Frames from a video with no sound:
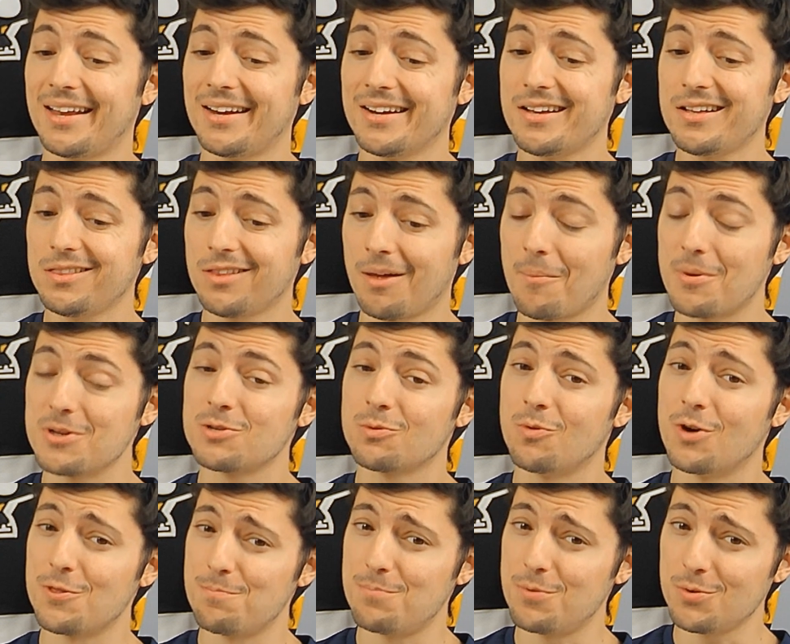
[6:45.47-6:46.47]
in
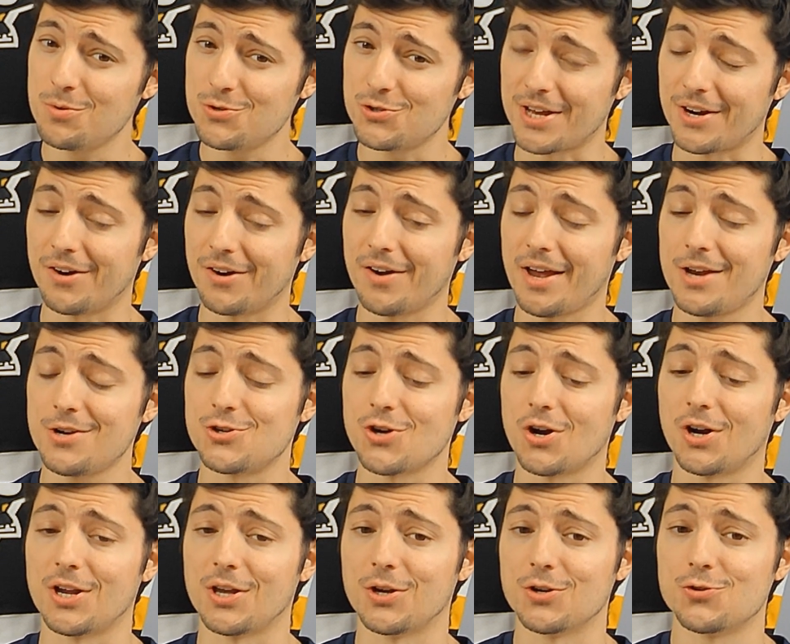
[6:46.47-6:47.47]
Columbus with Boone Jenner and
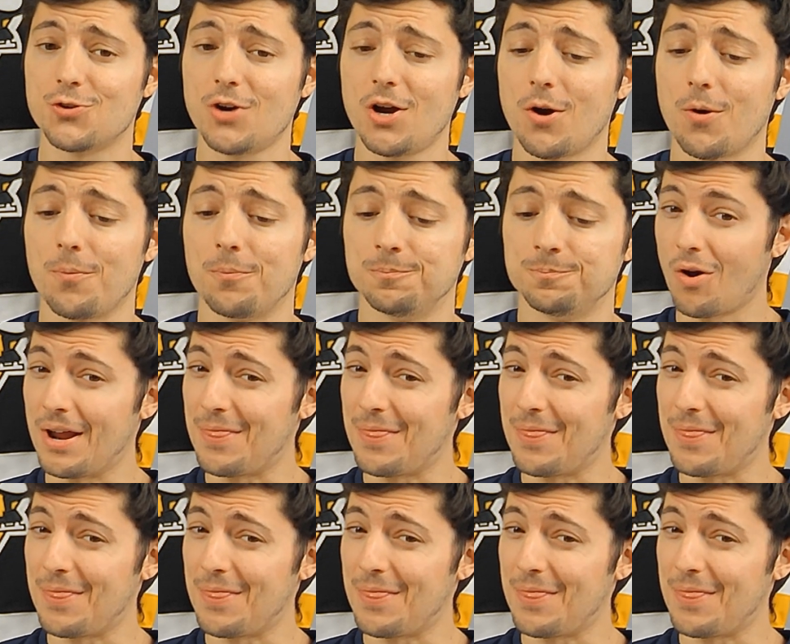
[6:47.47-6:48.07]
Johnny Gaudreau.